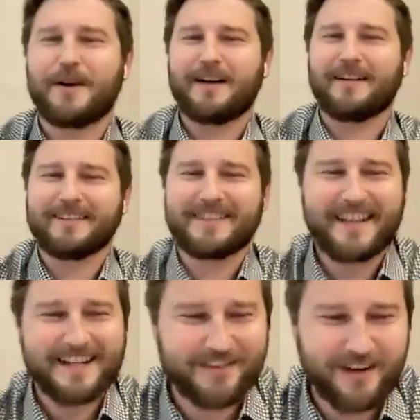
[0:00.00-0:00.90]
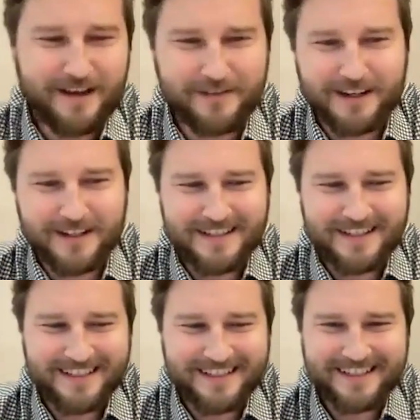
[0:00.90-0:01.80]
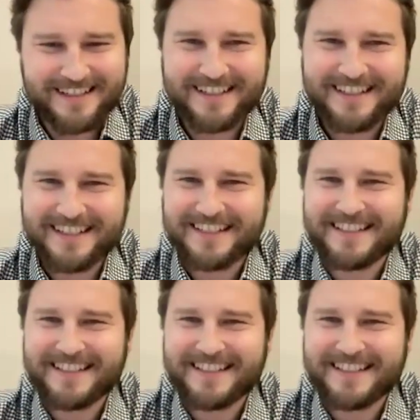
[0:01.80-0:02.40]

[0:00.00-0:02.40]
well. Thanks for having us. Yeah,